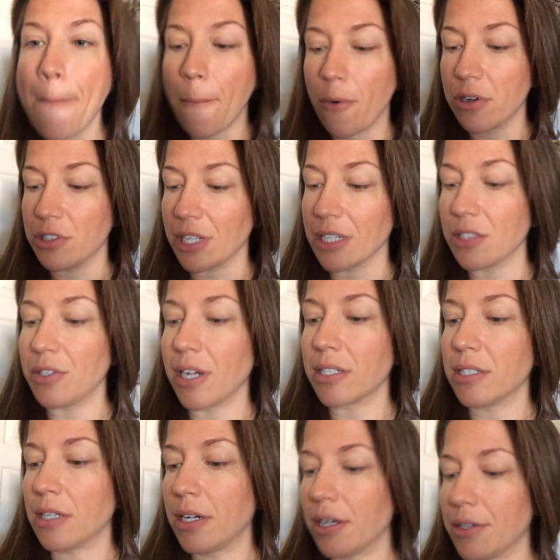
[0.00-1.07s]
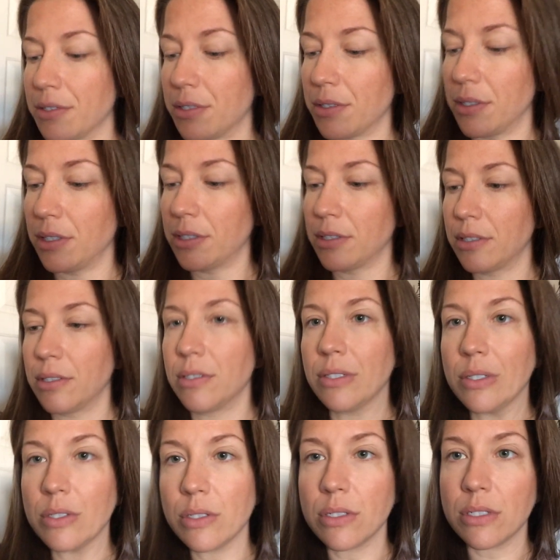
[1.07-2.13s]
Orange extract, and I also
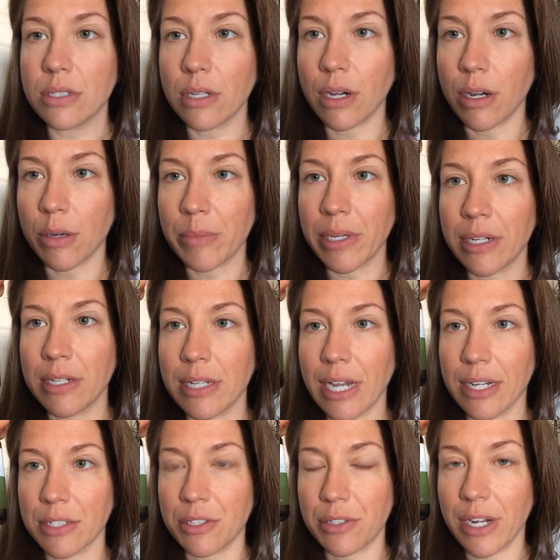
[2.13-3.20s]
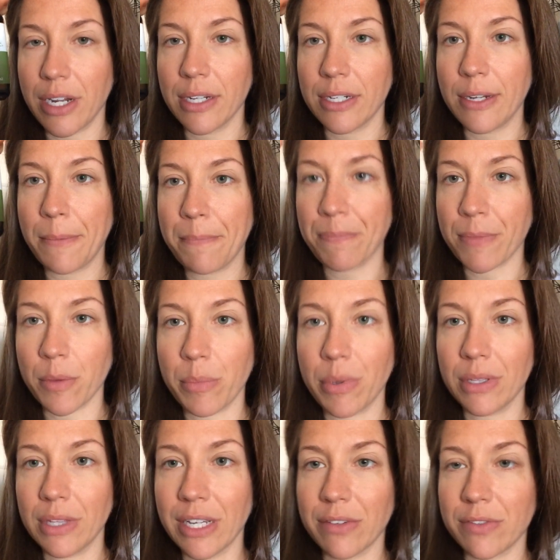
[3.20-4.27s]
used almond extract, and I'll
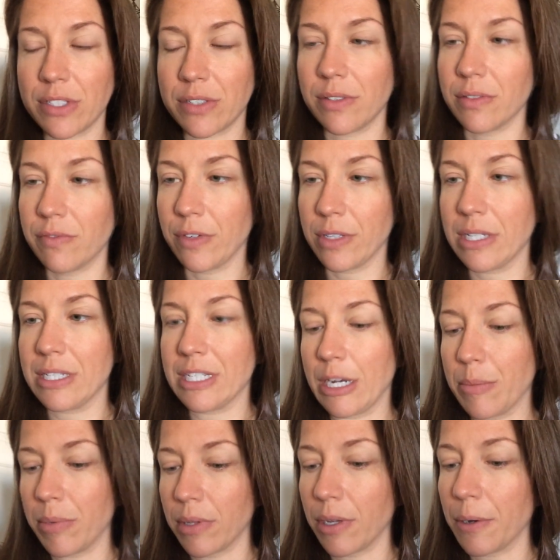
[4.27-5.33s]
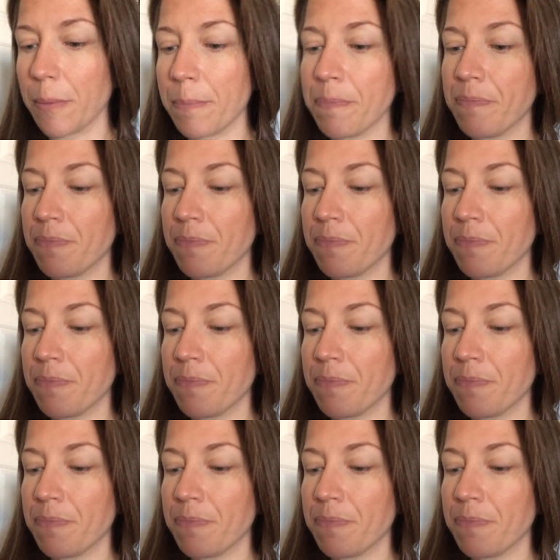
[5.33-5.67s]
put links for these down below.